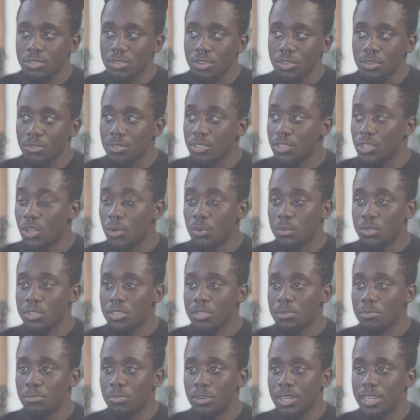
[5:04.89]
or
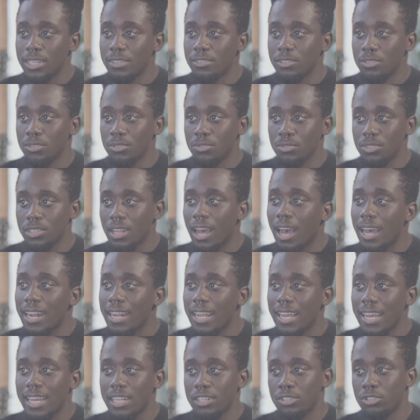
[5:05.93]
notes, do not
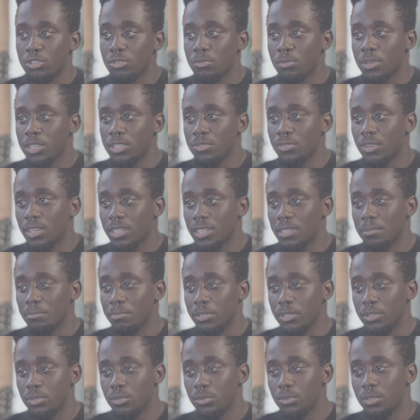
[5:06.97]
add too much
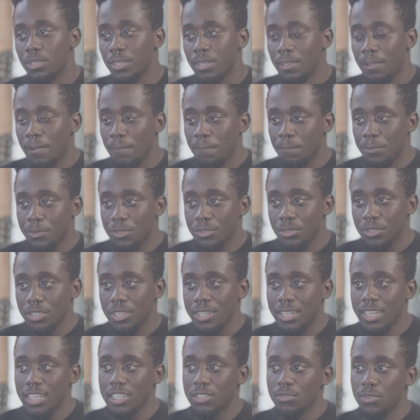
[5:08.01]
blue to your
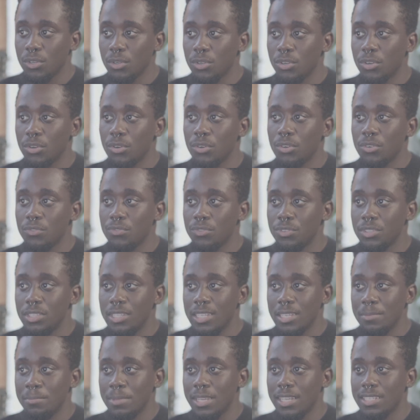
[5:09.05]
next photo.
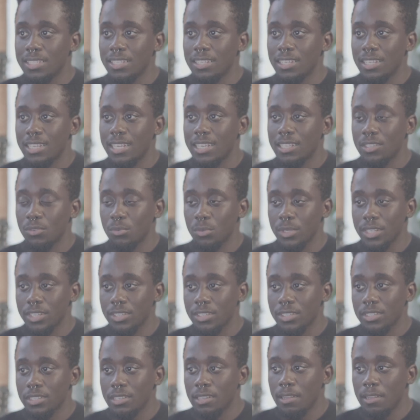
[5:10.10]
It makes it look kind of weird.